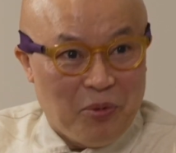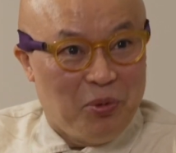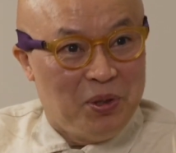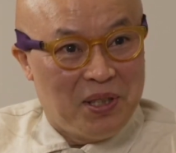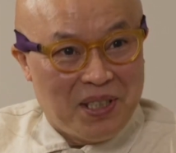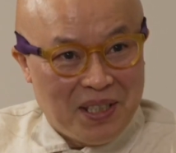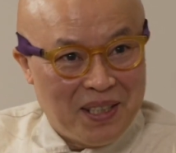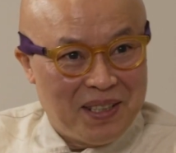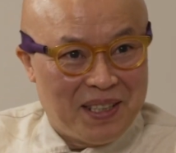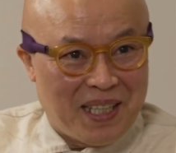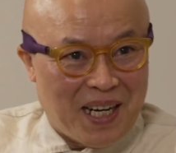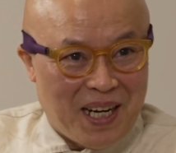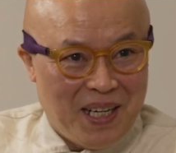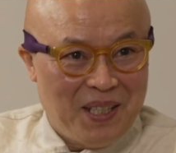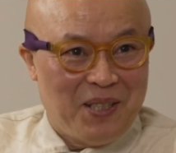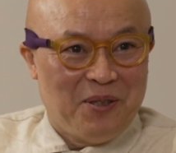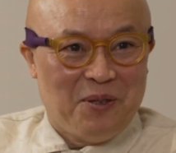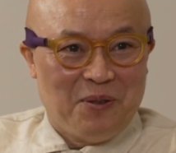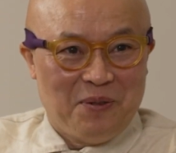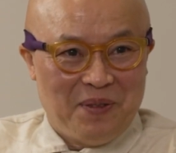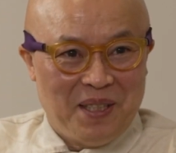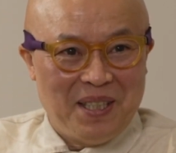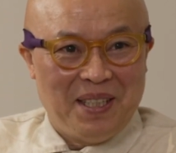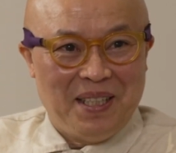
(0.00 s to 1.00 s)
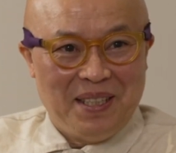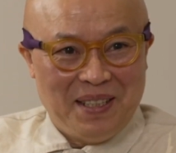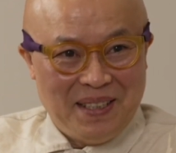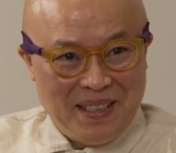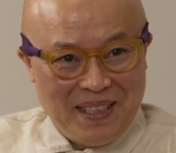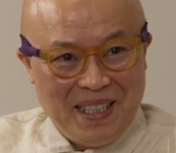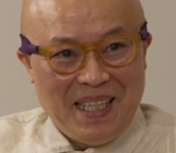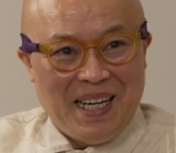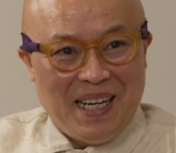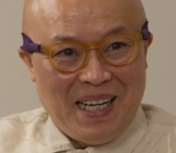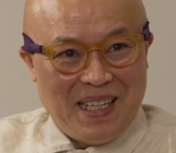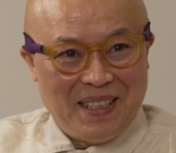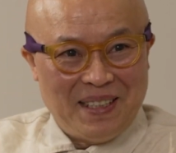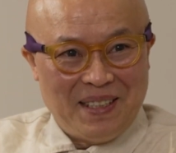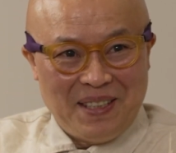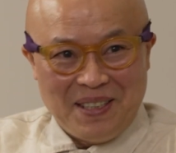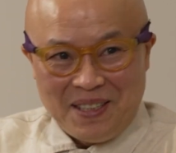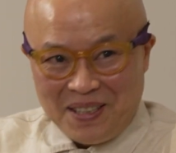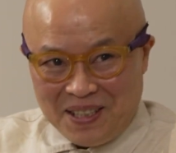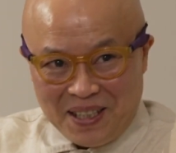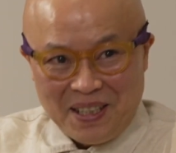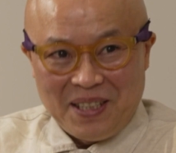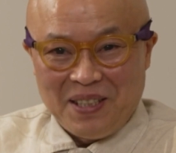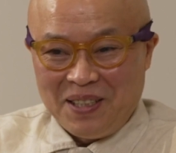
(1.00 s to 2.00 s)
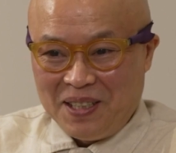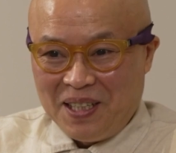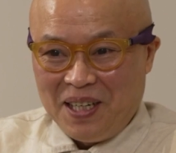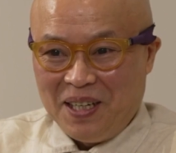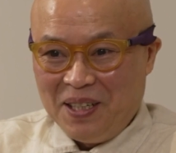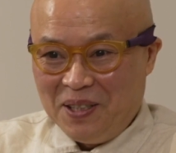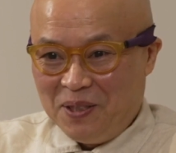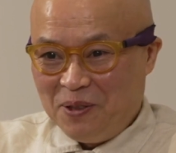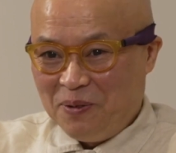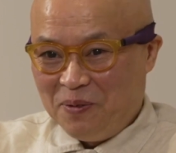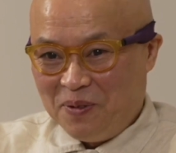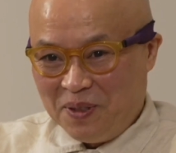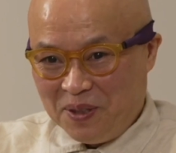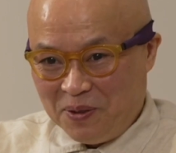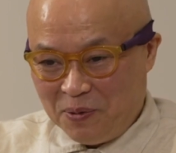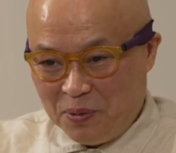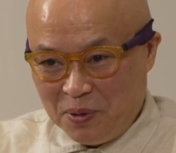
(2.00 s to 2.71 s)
That was the title of the, just like the title of the